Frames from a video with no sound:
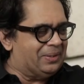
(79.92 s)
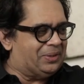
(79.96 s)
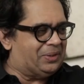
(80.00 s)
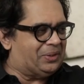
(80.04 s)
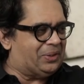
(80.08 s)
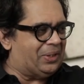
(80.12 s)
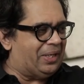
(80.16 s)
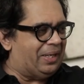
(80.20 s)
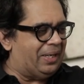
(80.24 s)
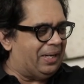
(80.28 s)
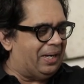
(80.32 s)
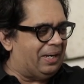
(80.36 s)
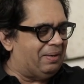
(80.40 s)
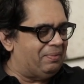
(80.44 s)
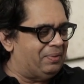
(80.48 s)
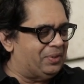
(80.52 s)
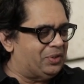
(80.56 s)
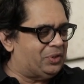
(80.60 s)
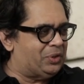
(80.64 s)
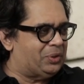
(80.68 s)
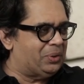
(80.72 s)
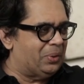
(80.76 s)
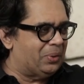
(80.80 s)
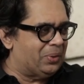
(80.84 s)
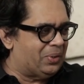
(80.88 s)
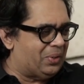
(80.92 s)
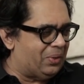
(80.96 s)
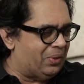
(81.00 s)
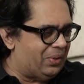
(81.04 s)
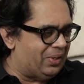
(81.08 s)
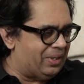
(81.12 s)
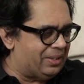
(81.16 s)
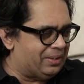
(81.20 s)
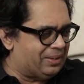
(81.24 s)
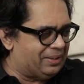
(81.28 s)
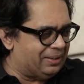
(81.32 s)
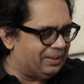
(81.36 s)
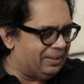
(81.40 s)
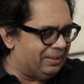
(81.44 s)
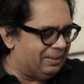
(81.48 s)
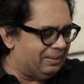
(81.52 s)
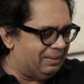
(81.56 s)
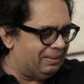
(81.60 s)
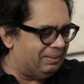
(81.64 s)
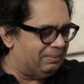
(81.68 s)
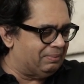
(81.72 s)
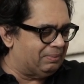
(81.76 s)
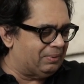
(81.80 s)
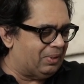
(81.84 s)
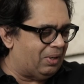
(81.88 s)
say our so-called
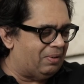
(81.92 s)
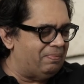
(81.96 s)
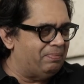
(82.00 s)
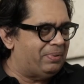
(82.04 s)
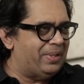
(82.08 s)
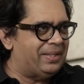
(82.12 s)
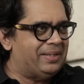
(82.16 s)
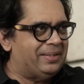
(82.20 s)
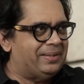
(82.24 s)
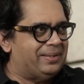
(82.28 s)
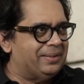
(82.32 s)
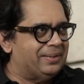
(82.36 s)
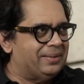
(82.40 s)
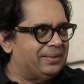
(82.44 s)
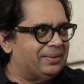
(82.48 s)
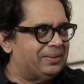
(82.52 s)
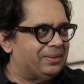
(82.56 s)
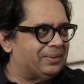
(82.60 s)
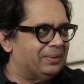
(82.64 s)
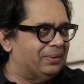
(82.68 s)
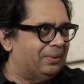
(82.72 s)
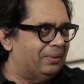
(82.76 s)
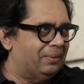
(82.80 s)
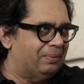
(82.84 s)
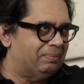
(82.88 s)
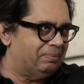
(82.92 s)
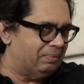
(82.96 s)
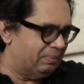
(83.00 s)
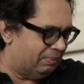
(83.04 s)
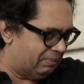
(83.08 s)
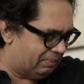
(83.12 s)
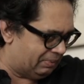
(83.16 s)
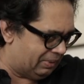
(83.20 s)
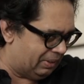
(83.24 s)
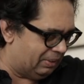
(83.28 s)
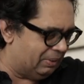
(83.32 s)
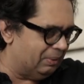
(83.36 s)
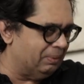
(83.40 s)
competitors or, you